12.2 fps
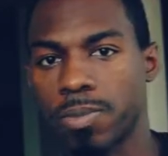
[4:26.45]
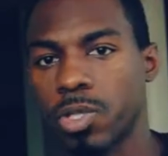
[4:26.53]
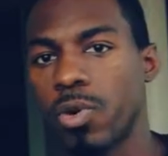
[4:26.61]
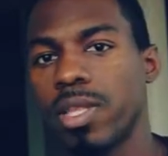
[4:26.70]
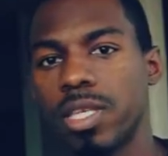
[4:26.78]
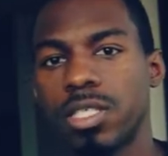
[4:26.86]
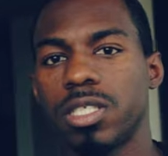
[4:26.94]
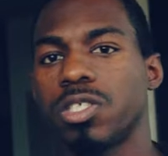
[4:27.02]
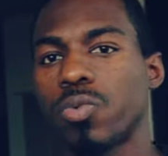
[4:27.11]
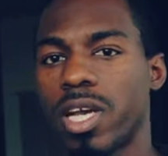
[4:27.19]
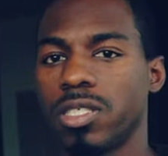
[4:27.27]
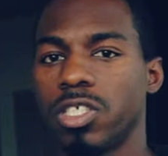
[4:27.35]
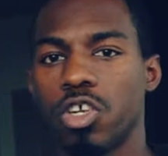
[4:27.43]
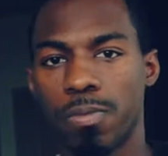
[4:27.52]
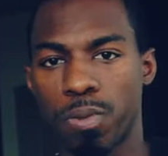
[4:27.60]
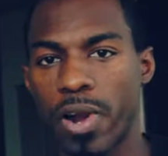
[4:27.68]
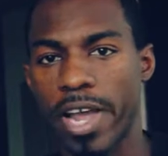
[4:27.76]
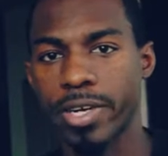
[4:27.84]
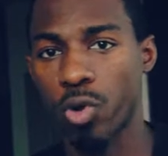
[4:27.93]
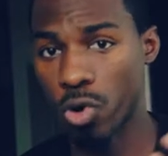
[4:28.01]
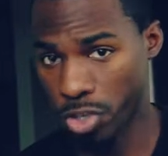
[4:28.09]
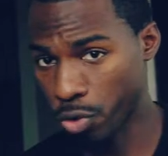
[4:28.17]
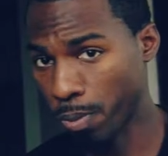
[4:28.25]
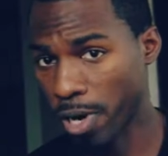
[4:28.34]
So in this situation, your brand or
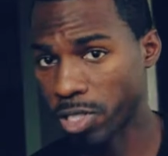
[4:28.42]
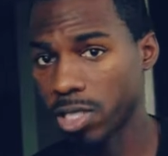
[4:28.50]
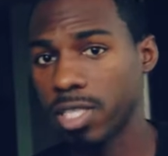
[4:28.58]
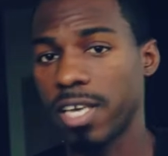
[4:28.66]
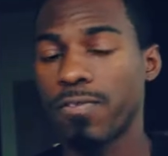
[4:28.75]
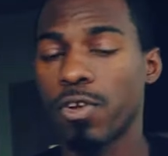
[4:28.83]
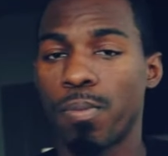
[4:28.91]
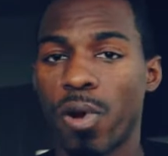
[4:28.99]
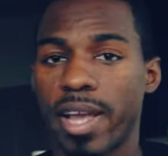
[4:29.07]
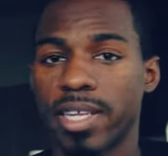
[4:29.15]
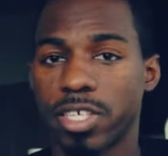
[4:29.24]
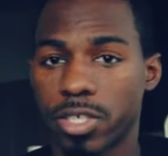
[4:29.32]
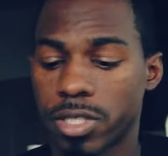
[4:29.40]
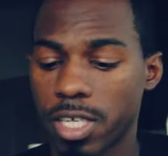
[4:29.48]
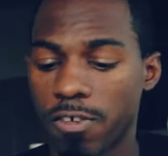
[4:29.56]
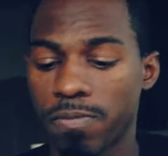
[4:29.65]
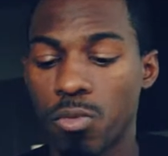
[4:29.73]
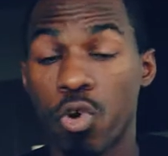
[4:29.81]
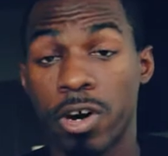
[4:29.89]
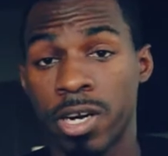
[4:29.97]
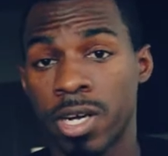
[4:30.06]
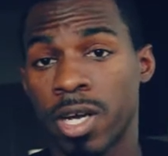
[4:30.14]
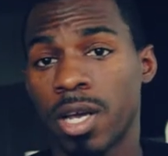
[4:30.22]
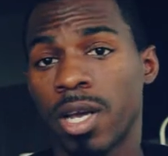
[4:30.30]
you personally, if you're branding yourself more,
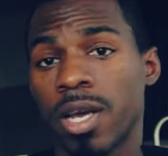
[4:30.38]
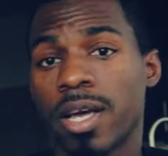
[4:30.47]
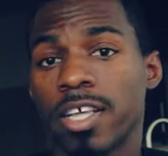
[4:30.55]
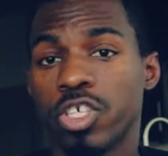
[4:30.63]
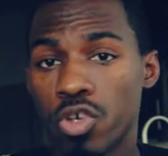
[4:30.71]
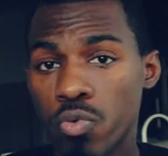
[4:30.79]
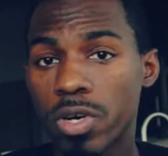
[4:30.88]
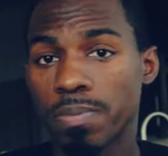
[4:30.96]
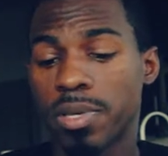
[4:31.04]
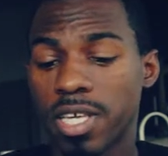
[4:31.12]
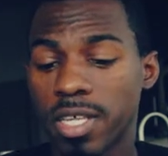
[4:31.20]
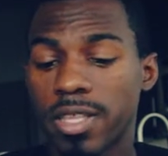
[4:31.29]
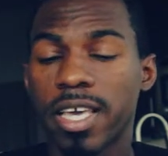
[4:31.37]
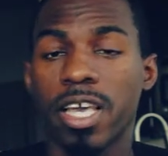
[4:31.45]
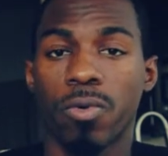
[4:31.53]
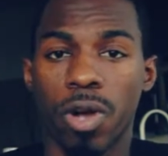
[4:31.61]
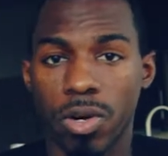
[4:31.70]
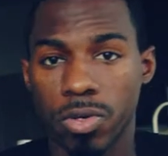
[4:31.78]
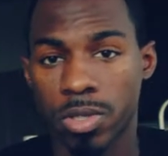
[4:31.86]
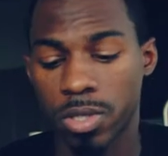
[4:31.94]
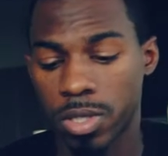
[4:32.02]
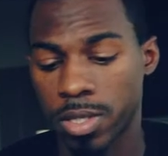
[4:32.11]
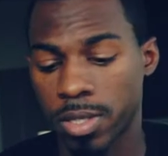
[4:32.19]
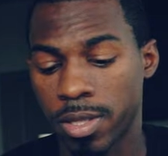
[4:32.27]
you would be the hero.
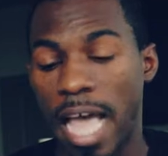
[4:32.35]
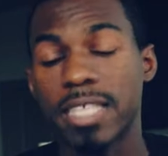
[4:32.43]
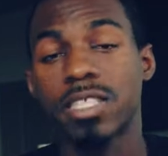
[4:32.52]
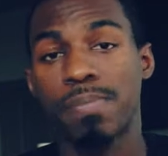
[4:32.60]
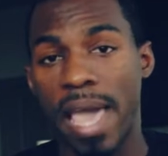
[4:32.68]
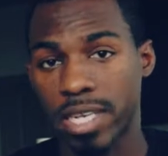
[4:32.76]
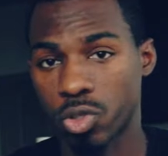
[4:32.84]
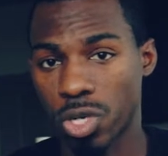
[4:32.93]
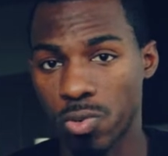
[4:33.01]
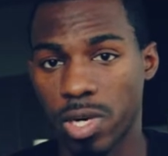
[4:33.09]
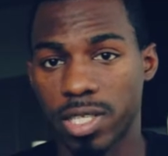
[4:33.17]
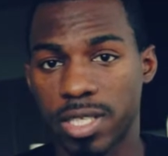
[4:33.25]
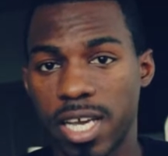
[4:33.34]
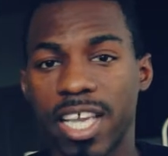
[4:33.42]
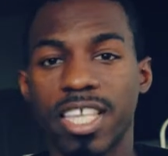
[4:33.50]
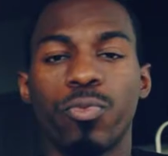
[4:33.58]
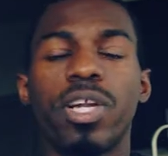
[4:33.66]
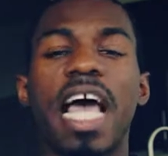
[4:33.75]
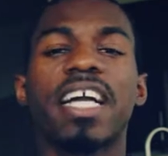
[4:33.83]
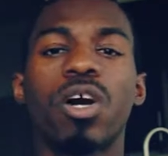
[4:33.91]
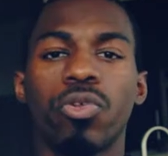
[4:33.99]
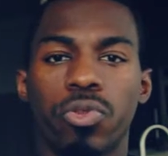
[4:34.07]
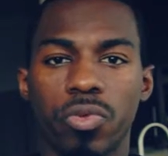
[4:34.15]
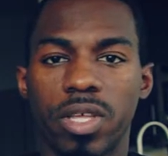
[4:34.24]
That's the backstory you want to tell. And when I
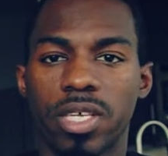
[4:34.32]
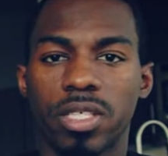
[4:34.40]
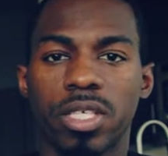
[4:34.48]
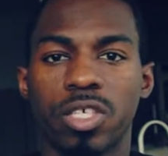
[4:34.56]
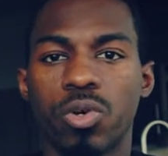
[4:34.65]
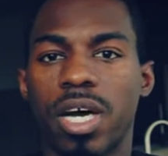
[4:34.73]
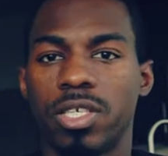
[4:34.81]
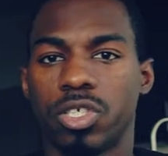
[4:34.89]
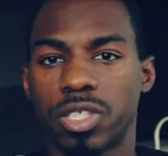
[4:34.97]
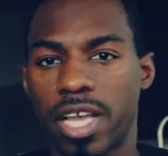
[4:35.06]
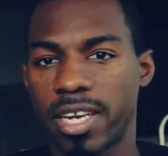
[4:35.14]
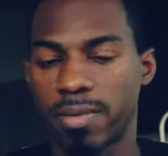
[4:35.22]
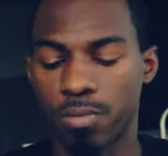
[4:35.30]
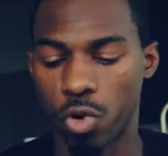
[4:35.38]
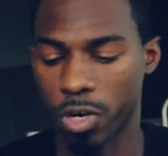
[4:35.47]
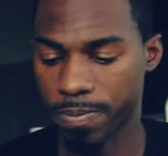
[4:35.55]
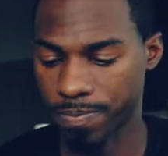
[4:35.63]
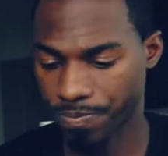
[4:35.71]
go through this, you'll understand it more.